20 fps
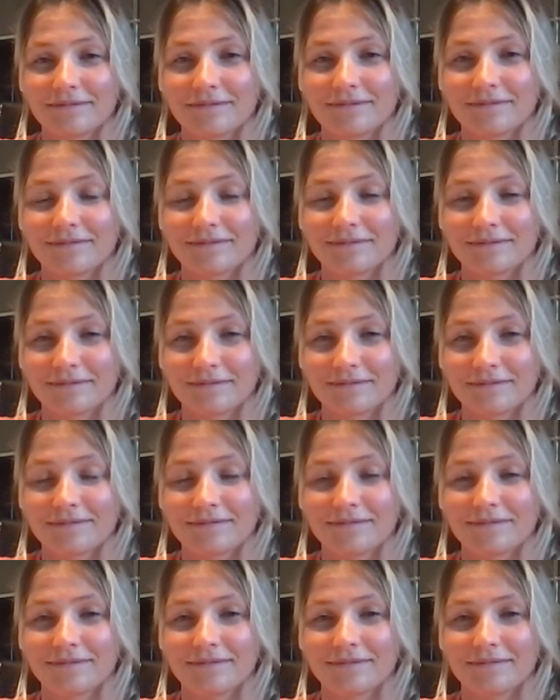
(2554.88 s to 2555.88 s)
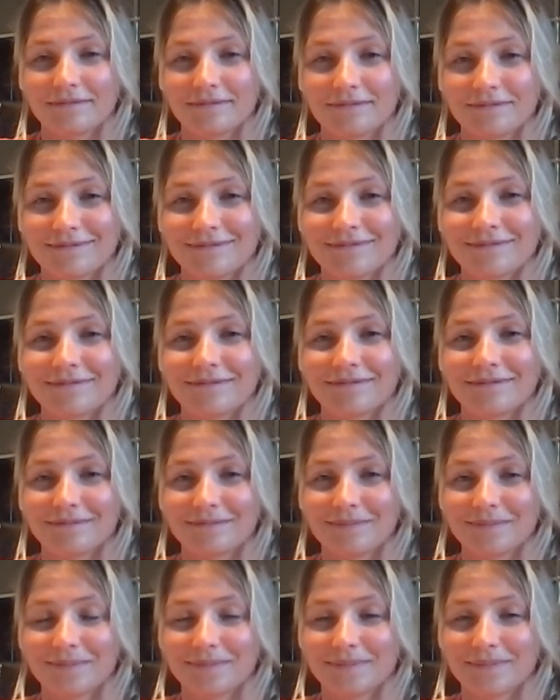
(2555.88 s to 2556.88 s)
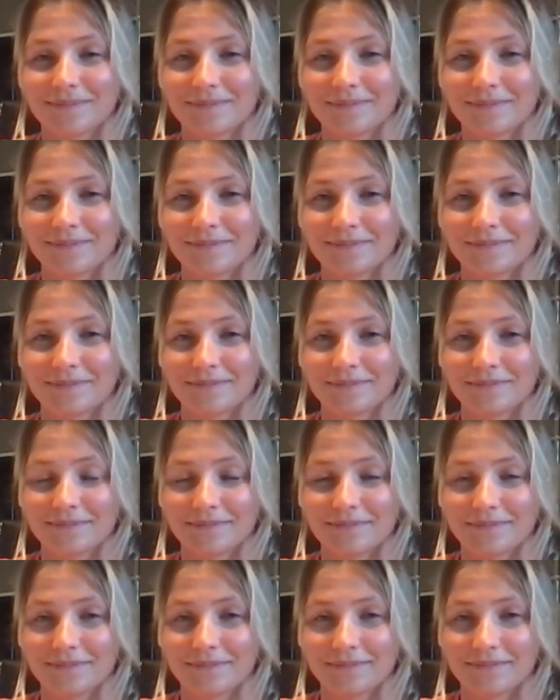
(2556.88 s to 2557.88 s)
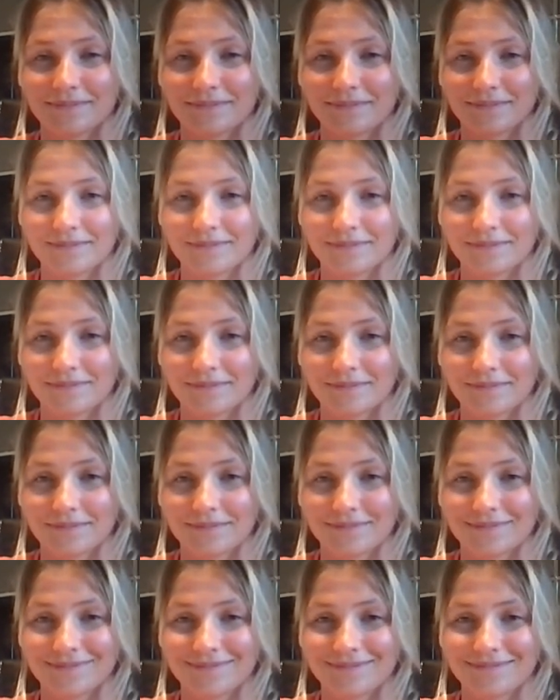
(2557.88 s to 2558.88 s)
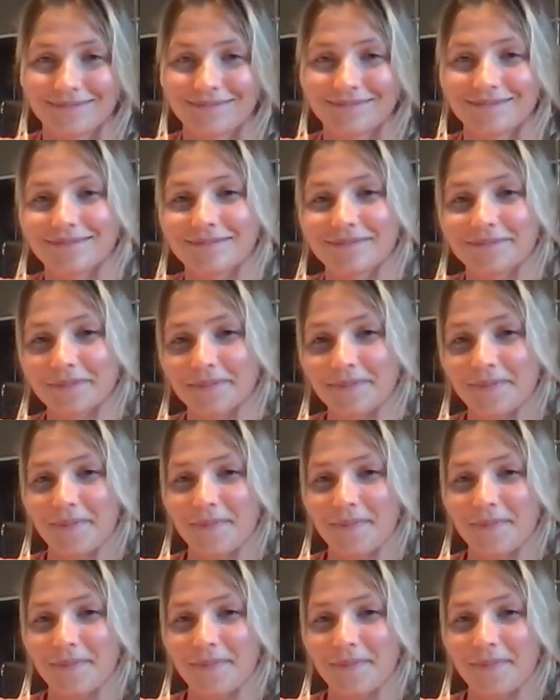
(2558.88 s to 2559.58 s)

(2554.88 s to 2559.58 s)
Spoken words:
(not speaking)